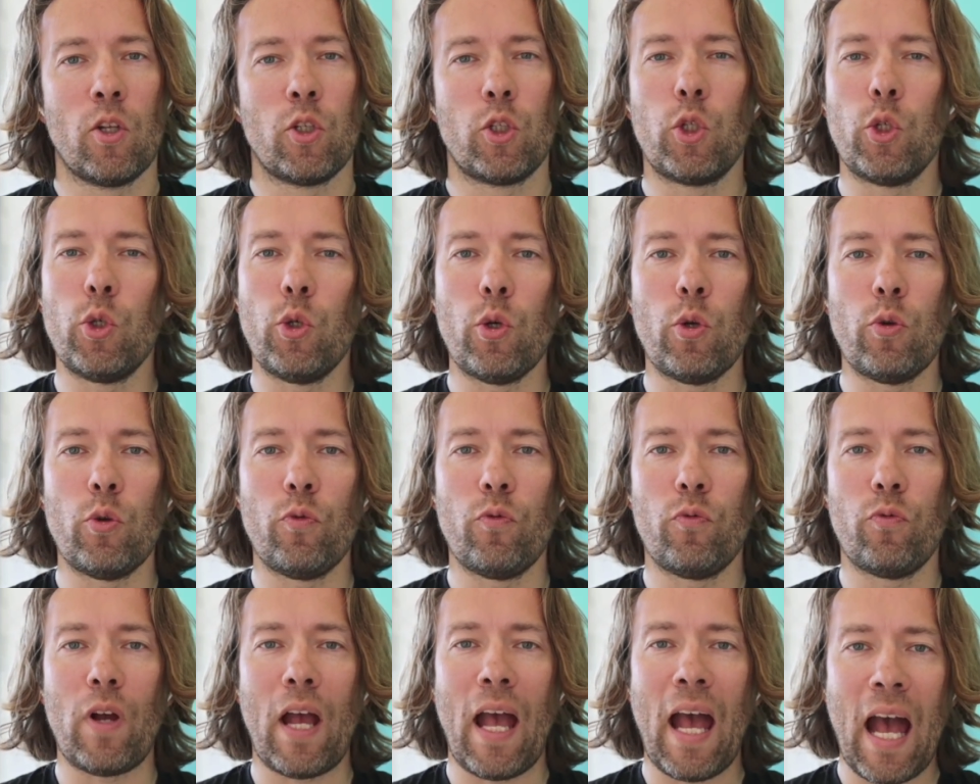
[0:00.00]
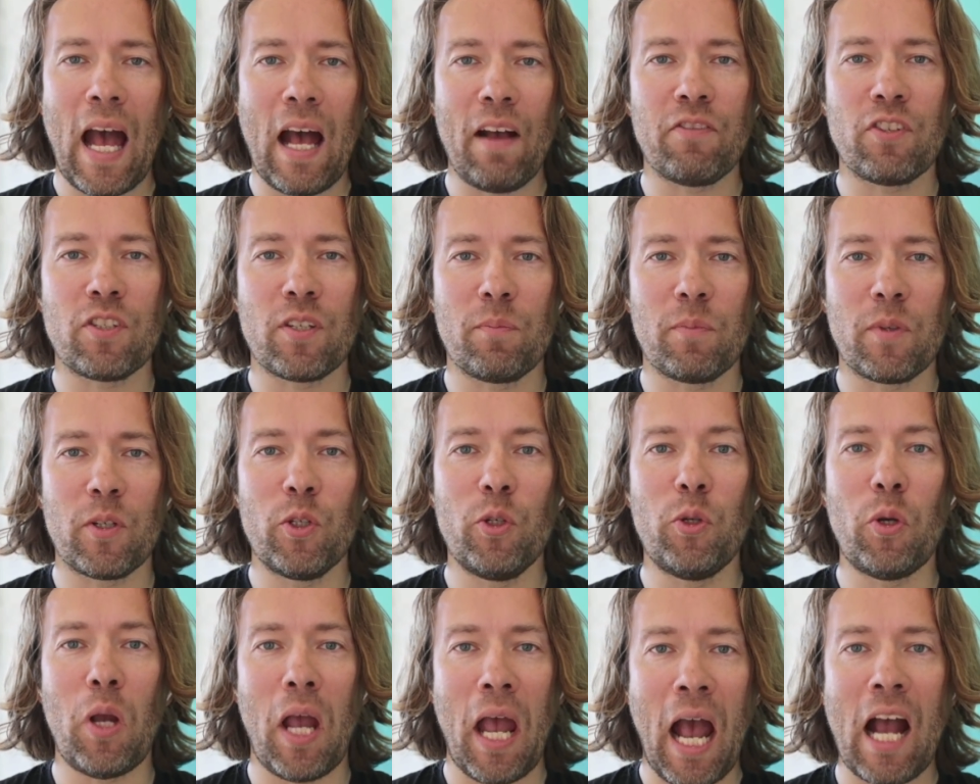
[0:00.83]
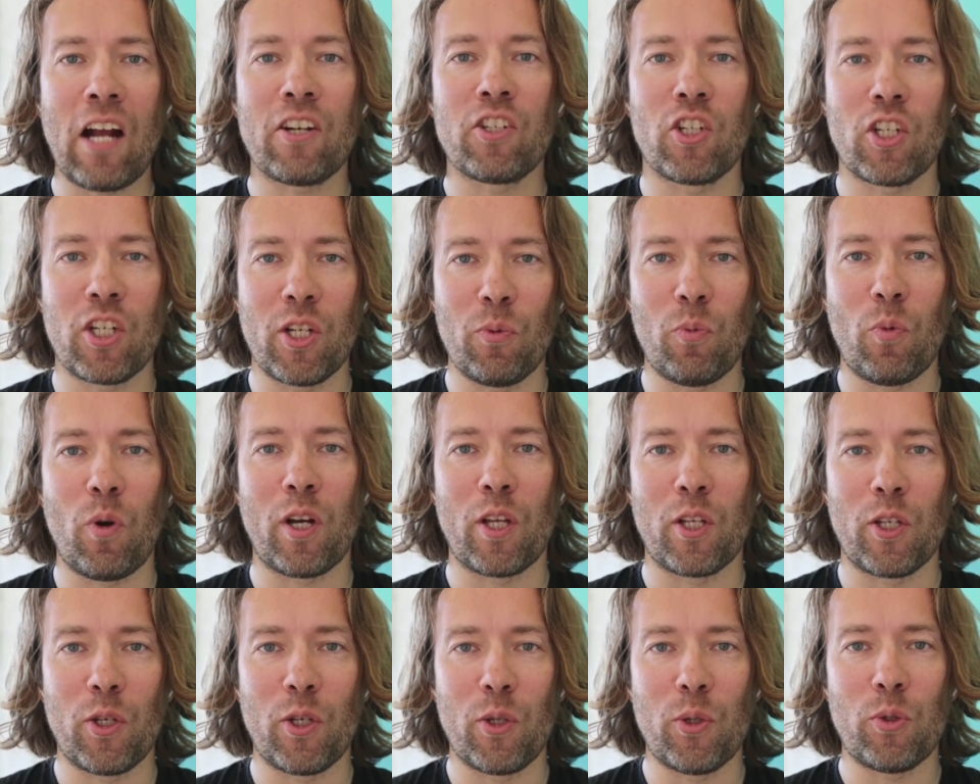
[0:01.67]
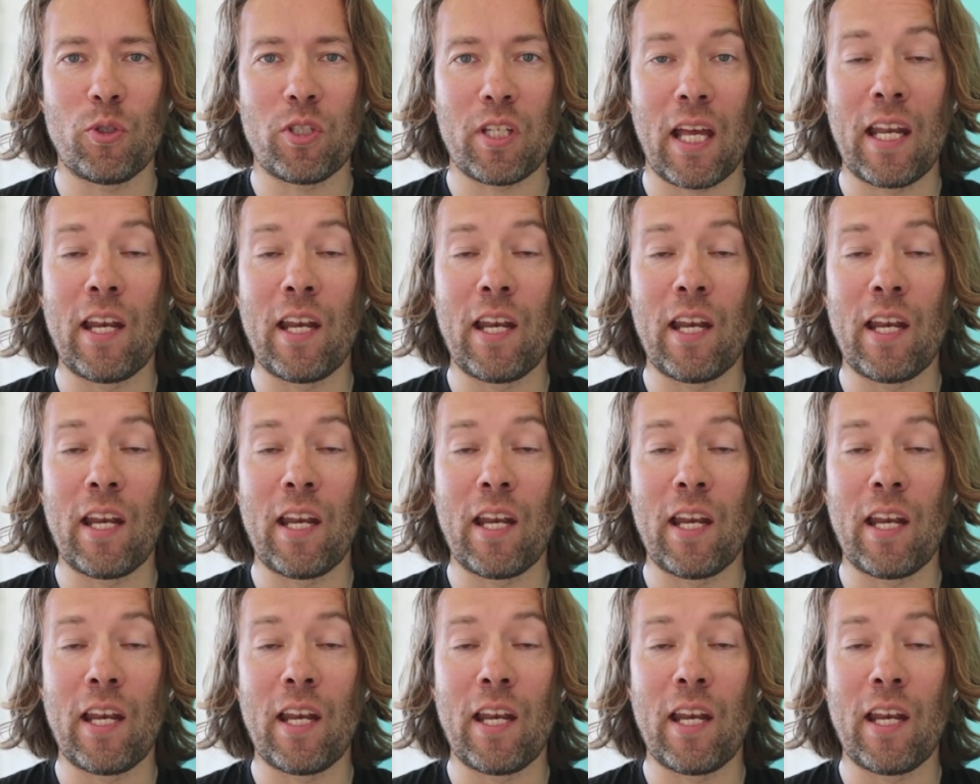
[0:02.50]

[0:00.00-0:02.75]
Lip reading: do you have something you actually want to use,